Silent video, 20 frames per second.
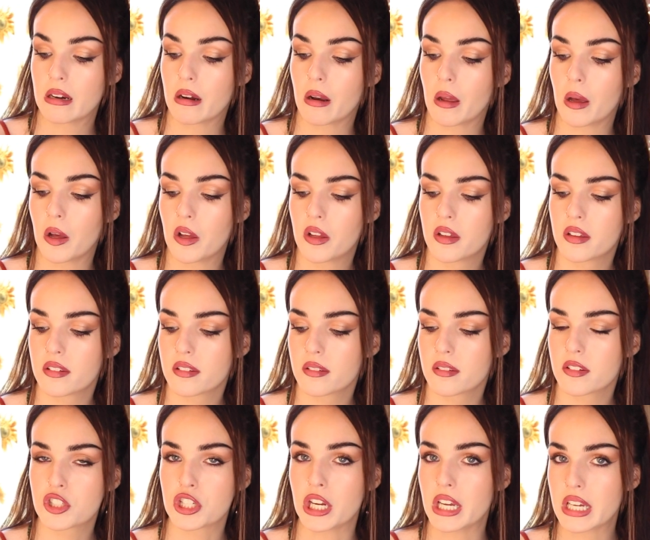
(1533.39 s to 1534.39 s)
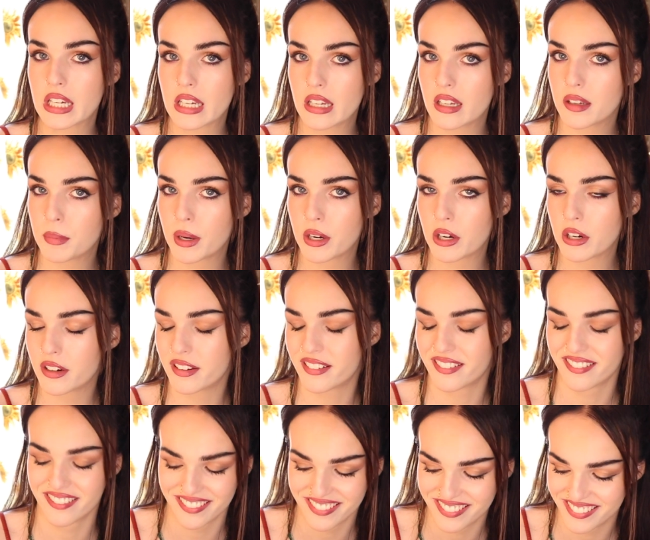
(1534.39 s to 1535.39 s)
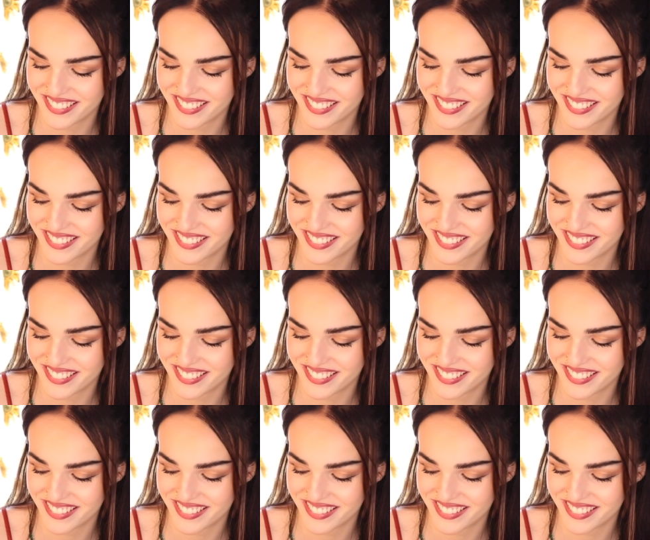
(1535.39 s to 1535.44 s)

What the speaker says: I don't know, shake it better.